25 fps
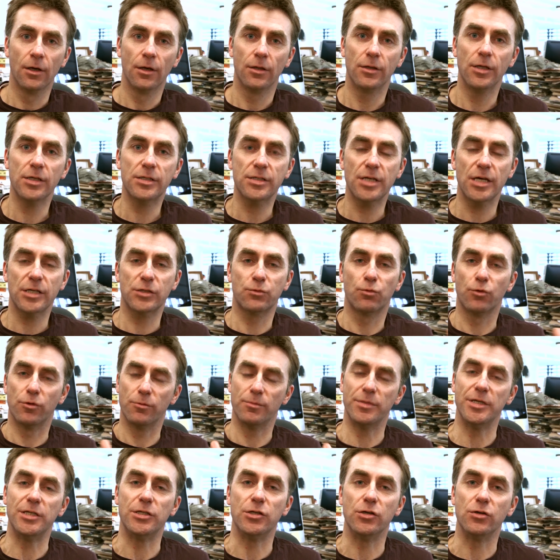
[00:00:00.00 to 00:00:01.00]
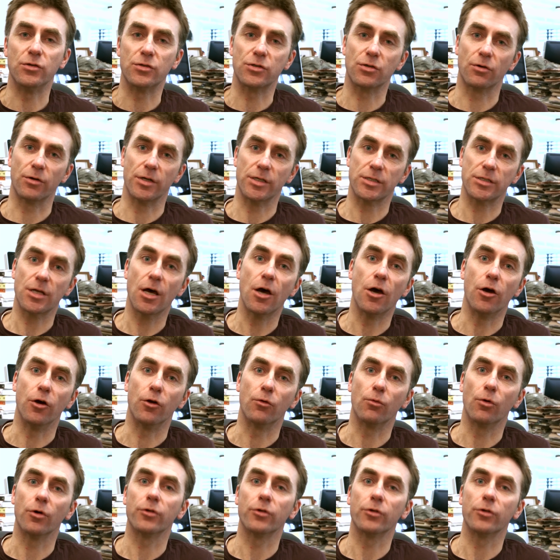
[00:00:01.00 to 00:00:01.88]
This test wouldn't be used on its own.